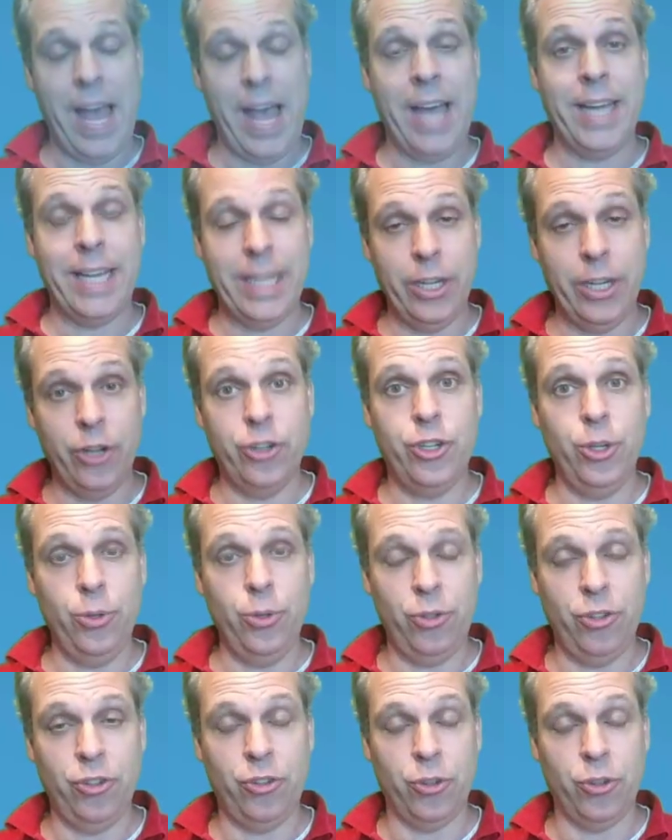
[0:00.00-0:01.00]
that
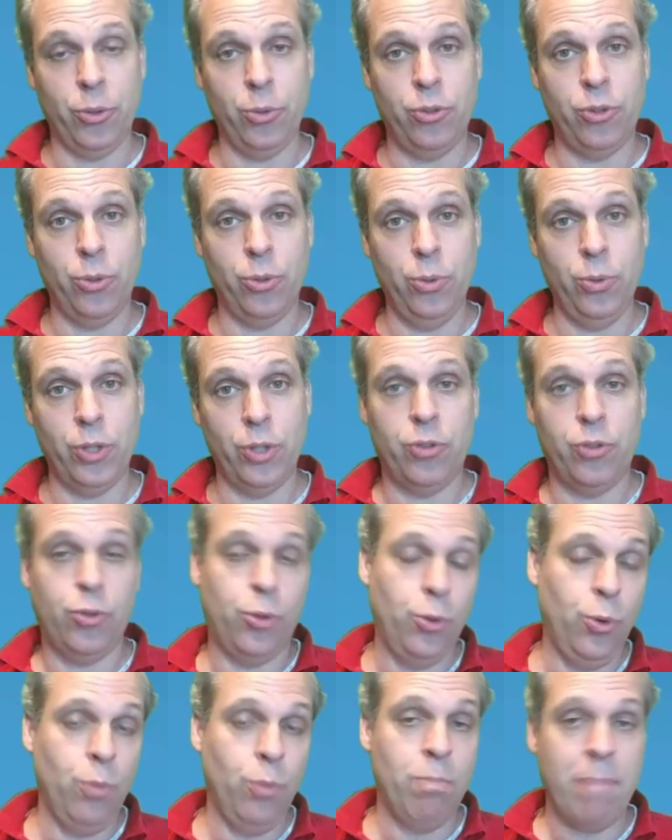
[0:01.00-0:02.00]
introduces you to the
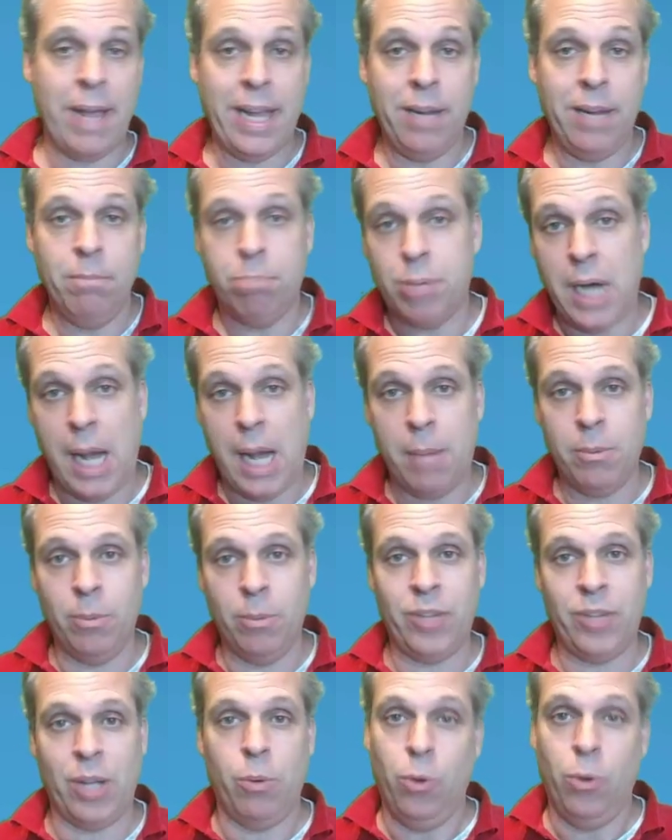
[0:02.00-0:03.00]
2 main
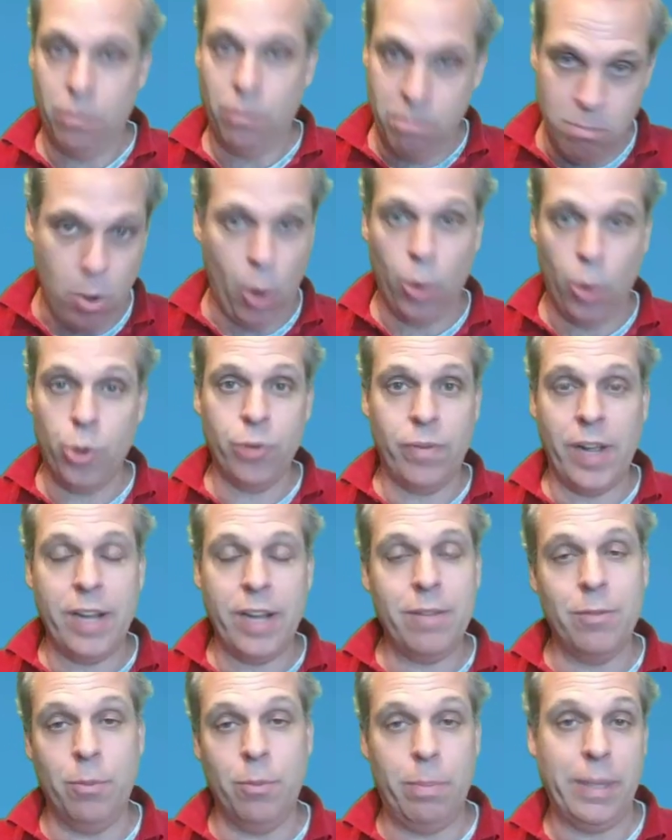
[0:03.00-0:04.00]
problems that will
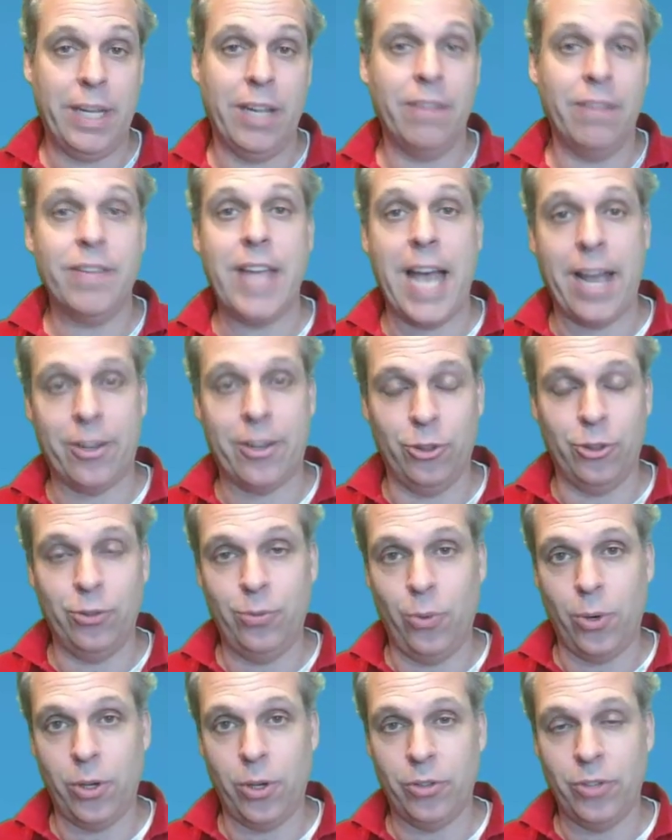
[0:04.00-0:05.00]
motivate the beginning calculus
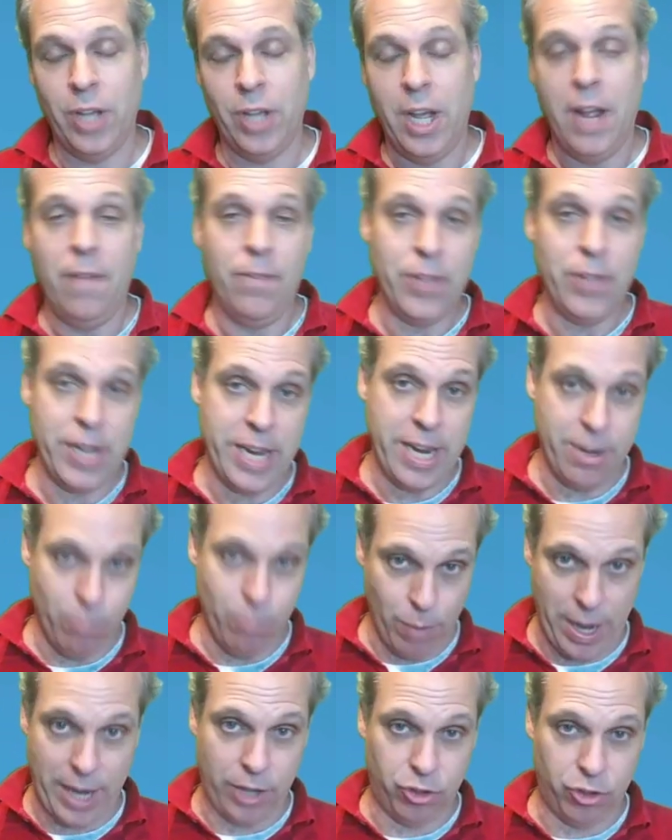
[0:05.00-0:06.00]
for us, the
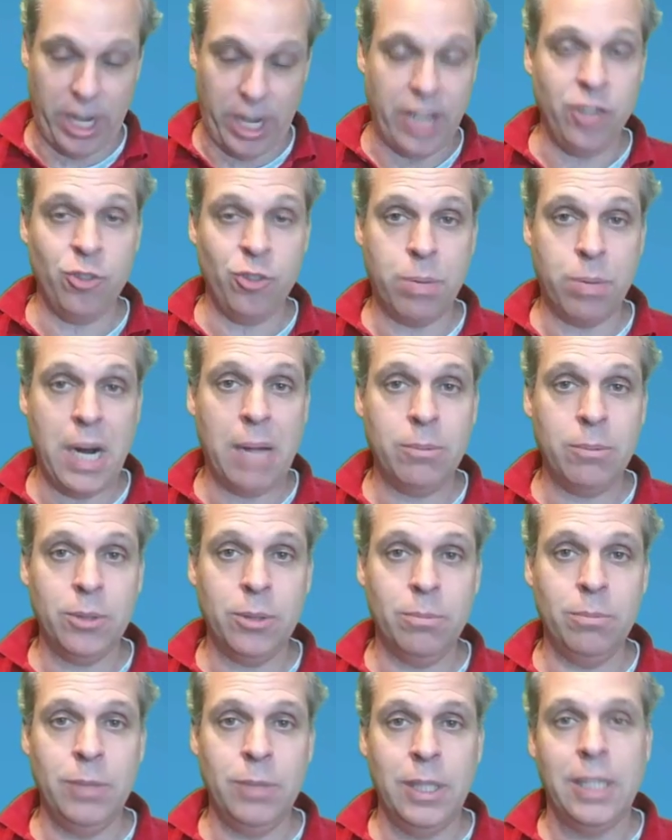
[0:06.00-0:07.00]
rate of change
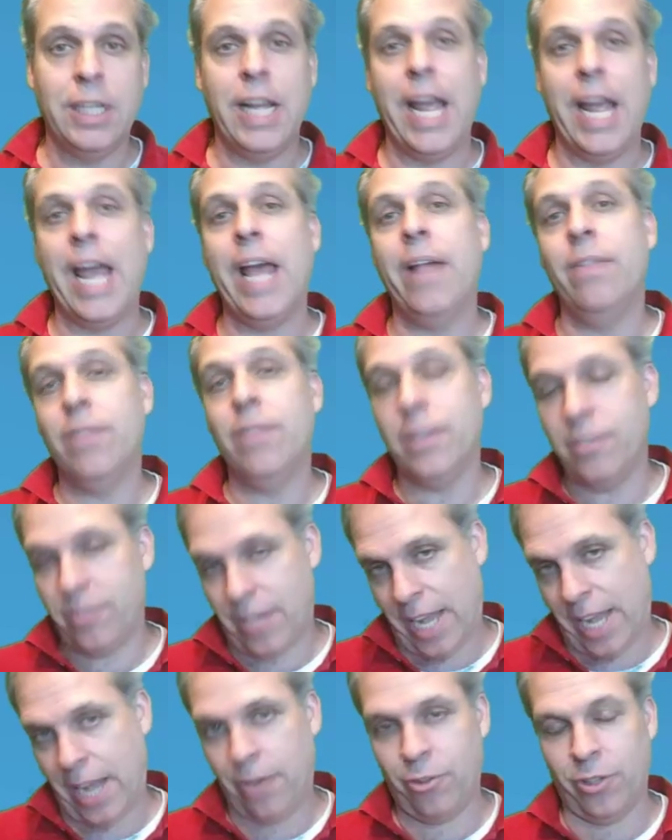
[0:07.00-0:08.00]
problem and the
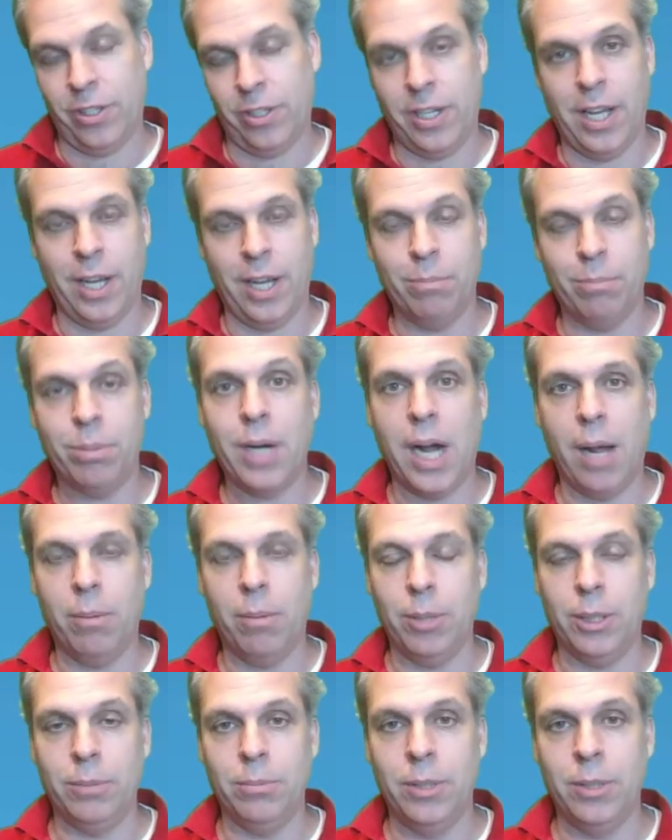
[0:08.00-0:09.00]
tangent line
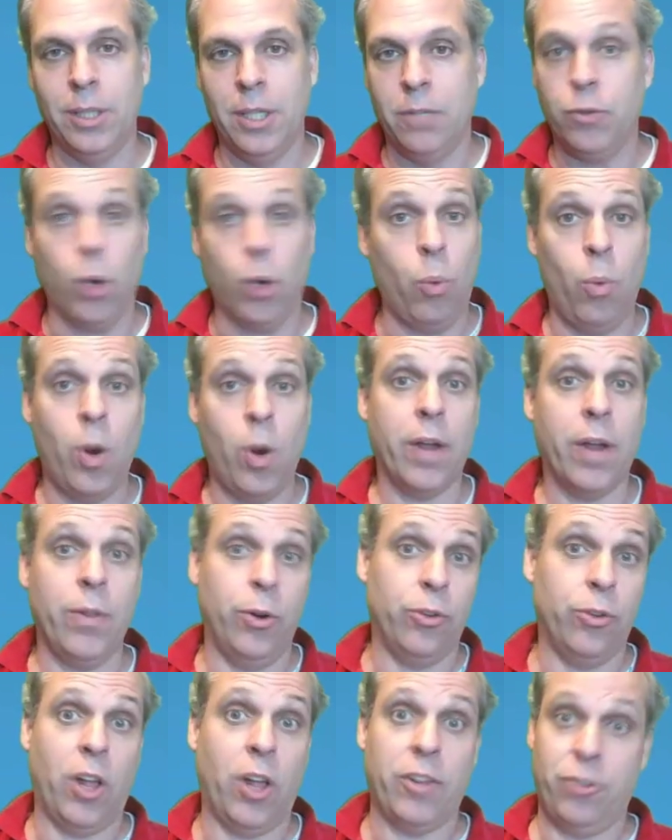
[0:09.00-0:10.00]
problem. Don't worry,
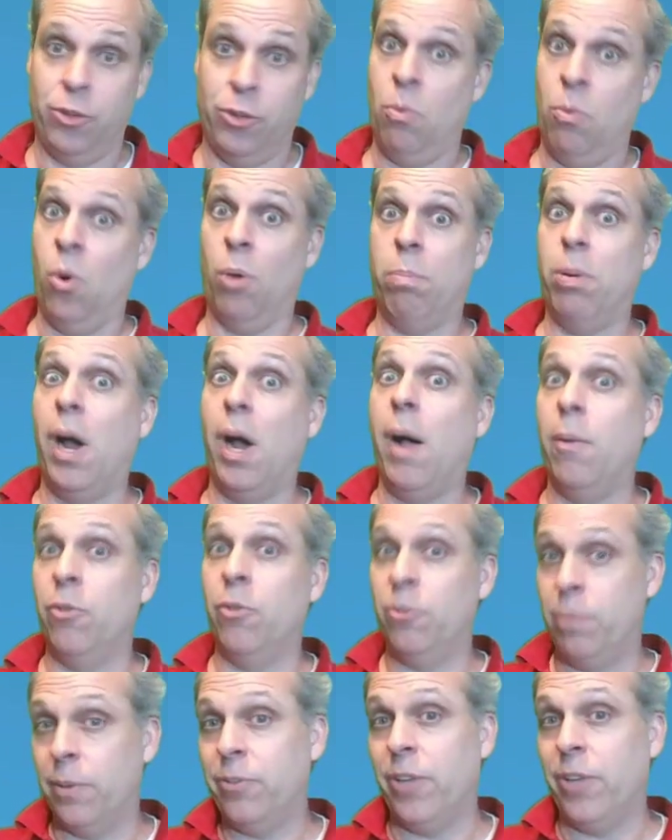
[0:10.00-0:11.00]
there's actually more
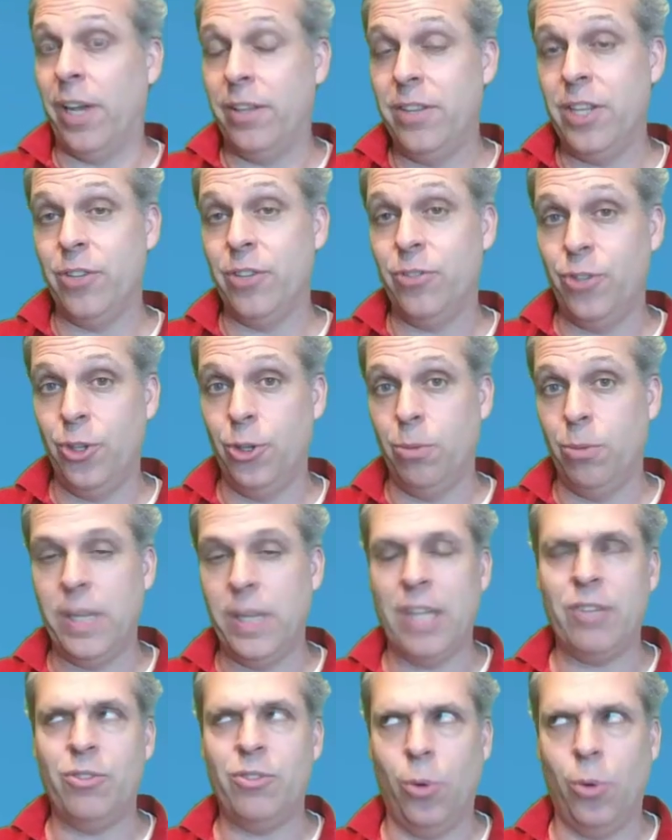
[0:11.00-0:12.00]
problems beside this too, but
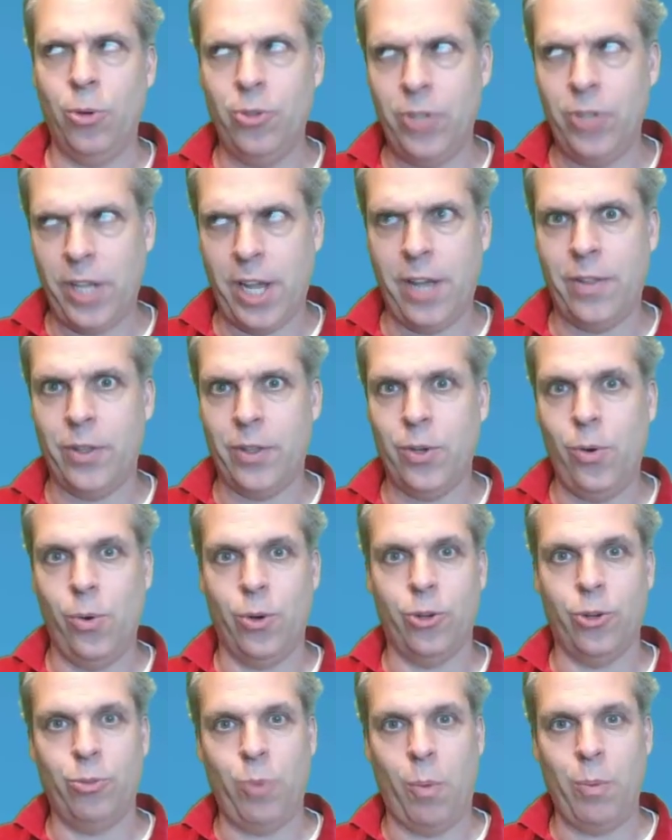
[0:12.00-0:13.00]
that's towards the end of the
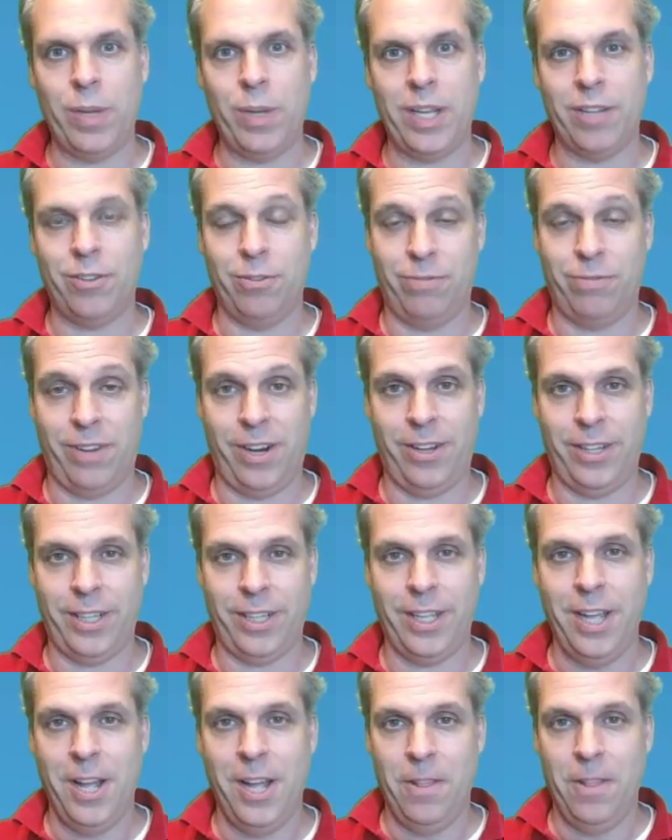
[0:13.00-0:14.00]
course when we get to
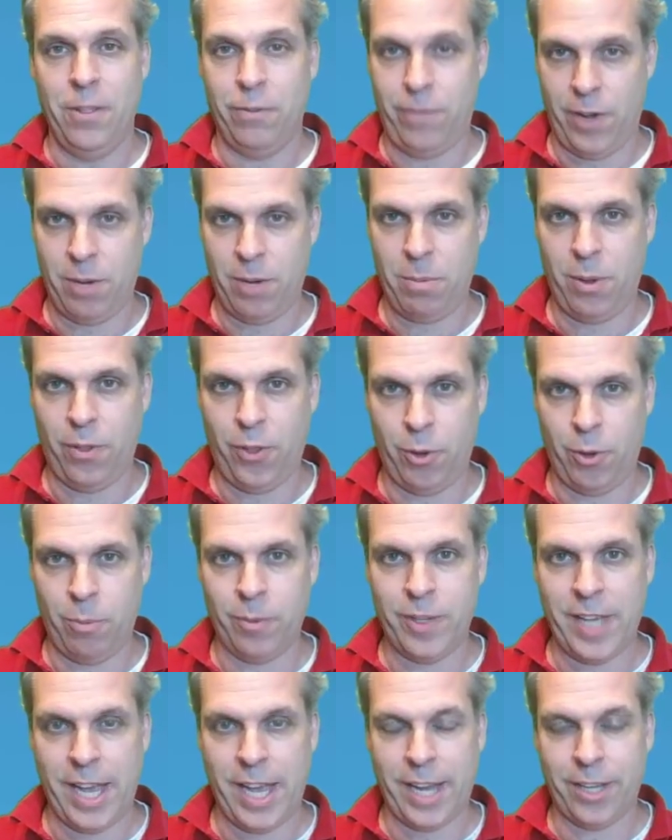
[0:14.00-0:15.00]
finally the fundamental theorem
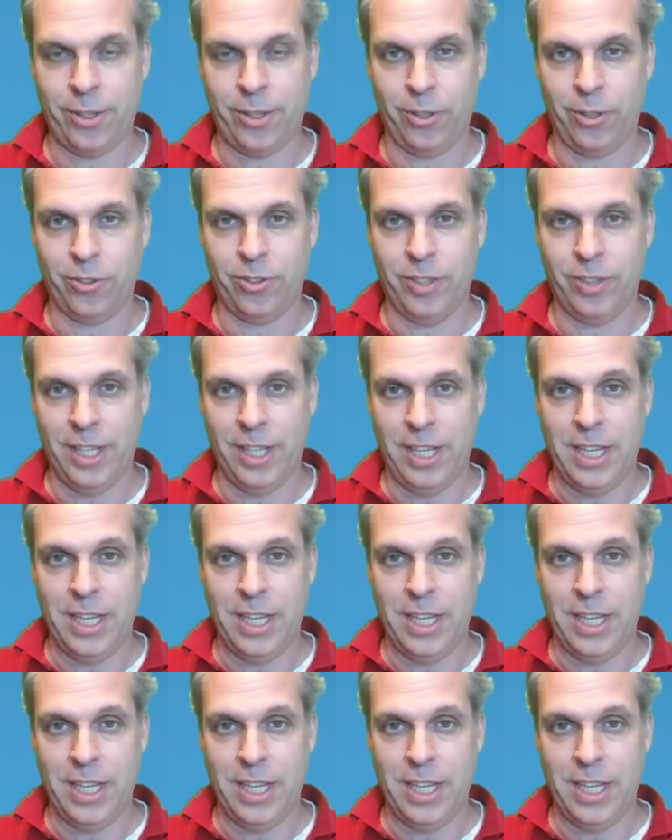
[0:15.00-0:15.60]
of calculus.